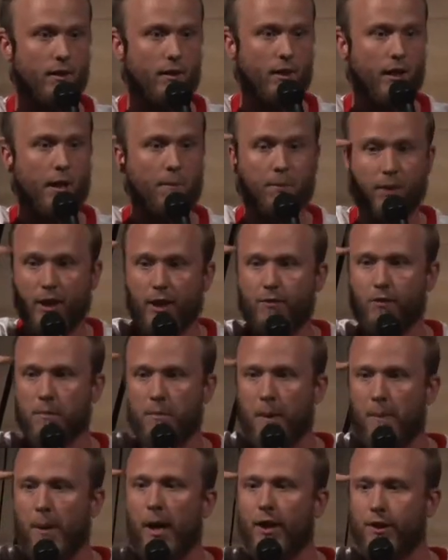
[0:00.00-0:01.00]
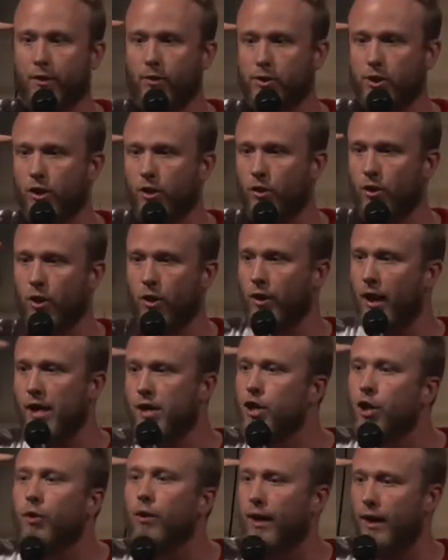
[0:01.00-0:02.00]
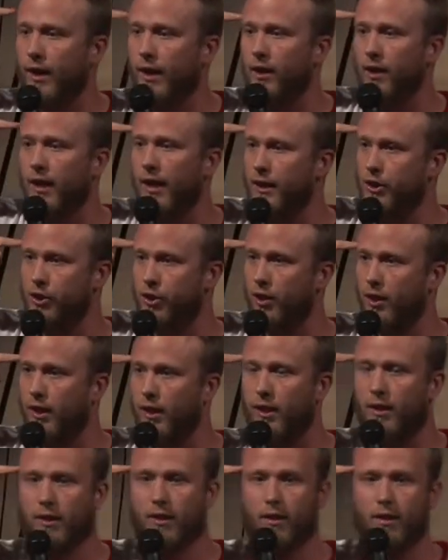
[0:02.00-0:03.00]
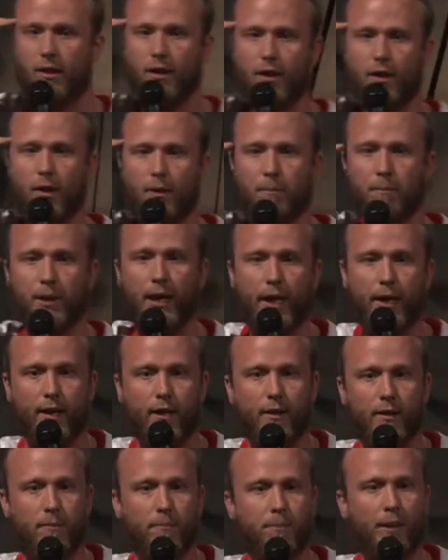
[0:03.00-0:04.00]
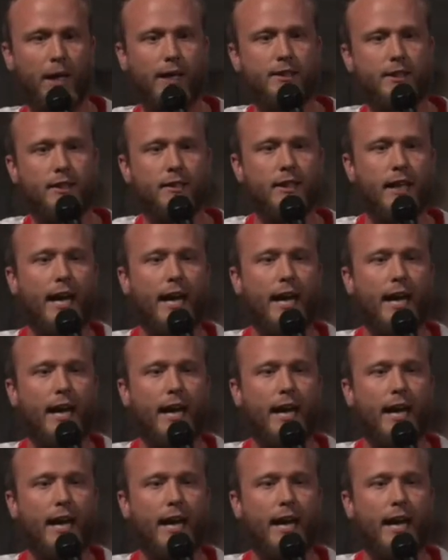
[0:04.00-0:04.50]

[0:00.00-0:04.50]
I believed in my mind there was a new code. I knew it intellectually, but I didn't